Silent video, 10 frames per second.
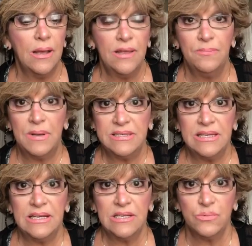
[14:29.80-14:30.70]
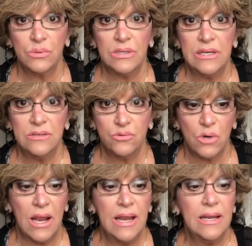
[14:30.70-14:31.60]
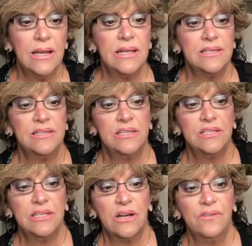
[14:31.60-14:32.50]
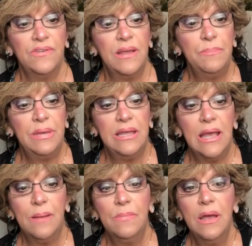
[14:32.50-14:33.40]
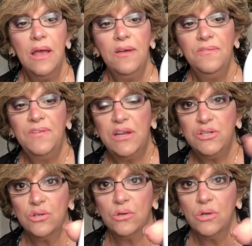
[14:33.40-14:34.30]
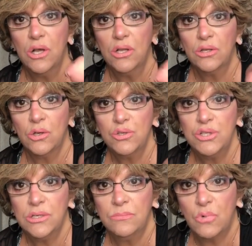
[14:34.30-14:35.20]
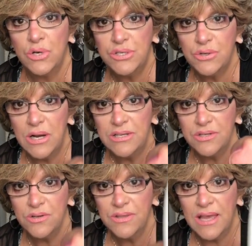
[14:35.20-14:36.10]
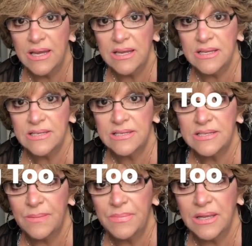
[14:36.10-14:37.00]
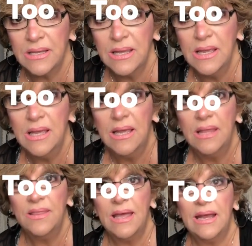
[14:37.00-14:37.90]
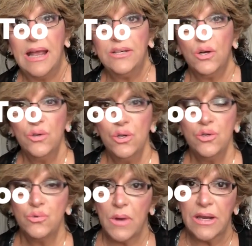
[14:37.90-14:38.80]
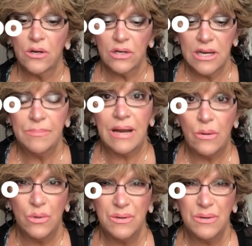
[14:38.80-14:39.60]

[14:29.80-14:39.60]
if my skin is really drying, is this CeraVe PM Facial Lotion Moisturizer. That is something that I don't use regularly, but I